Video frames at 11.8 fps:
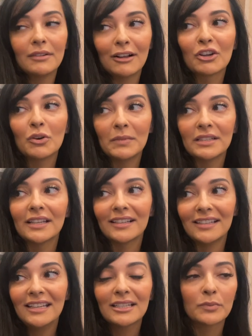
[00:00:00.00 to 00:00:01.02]
glaucoma
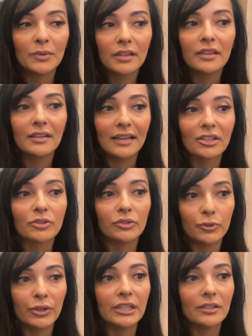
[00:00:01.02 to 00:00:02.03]
techniques within the natural
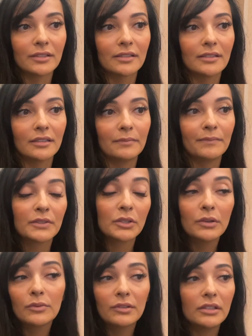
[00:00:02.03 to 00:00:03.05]
drainage system. So
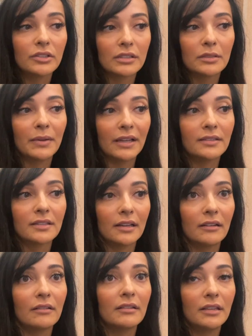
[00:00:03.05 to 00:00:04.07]
it really just depends
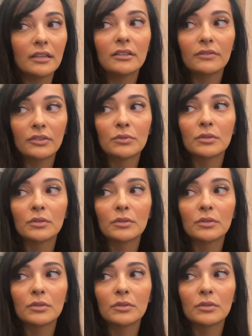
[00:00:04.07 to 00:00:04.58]
on the individual